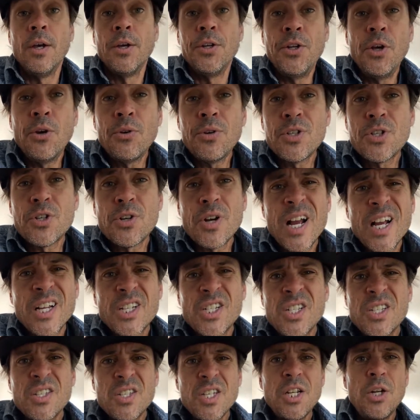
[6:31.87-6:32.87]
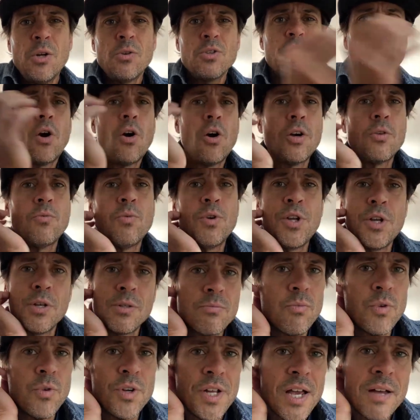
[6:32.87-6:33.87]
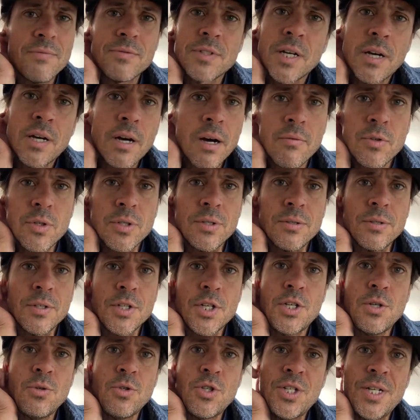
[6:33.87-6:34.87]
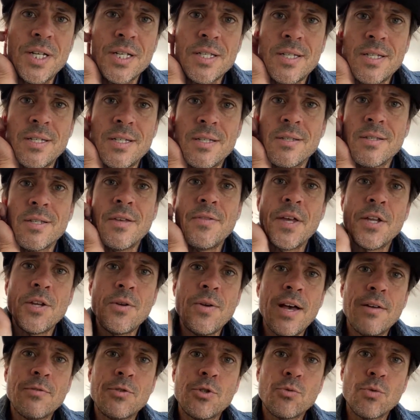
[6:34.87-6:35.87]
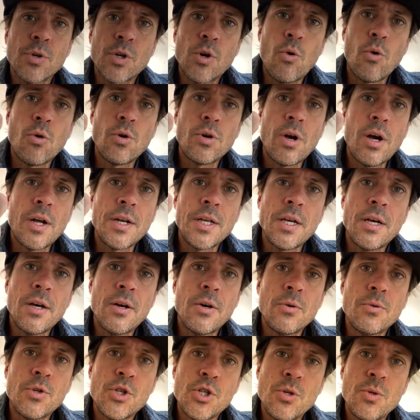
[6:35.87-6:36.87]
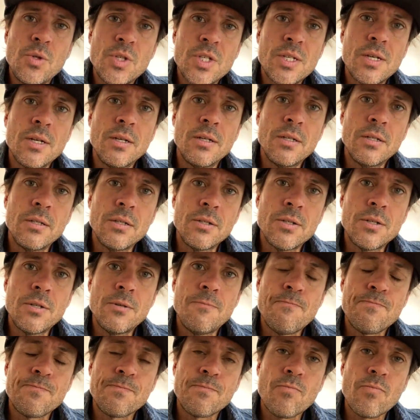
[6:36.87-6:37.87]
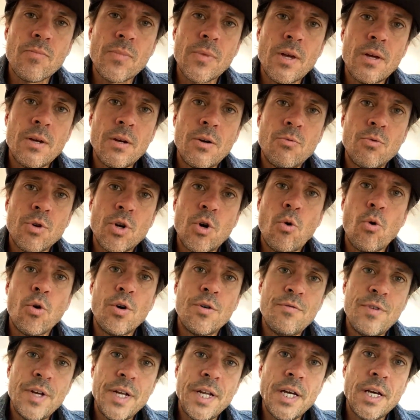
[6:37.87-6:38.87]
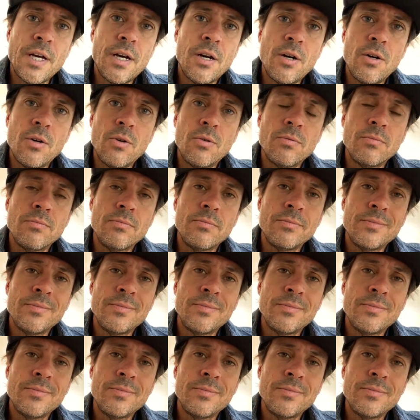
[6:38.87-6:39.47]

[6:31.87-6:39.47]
No distractions. You know, it's hard when you have to cover a huge distance, and then you have to record audio, shoot stills, record video,